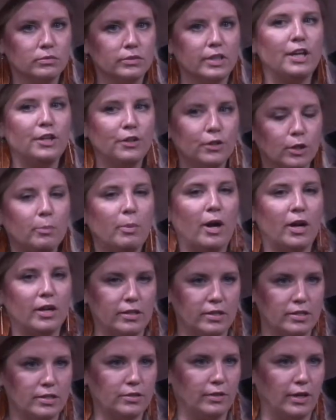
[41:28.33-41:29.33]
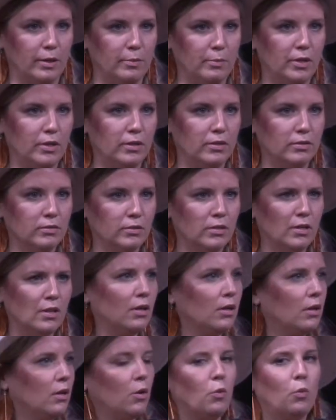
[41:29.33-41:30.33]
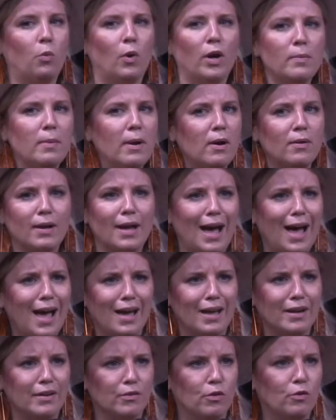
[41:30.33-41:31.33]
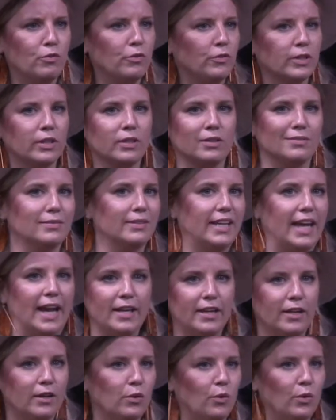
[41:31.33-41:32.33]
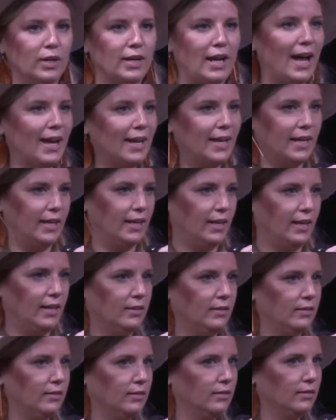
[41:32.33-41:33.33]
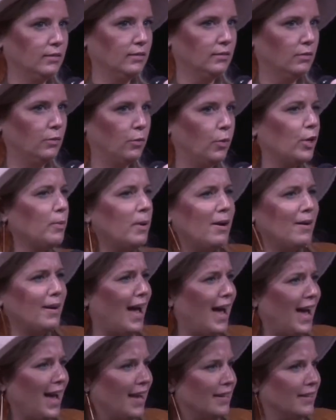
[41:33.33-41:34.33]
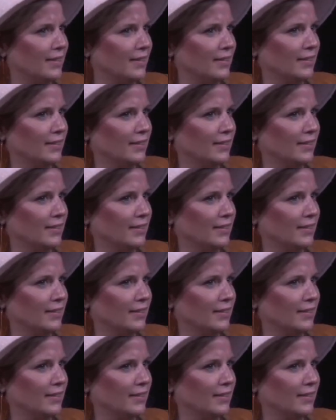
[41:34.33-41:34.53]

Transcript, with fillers: that you're a part of the scramble. What about God over getting it or not getting it? What about God?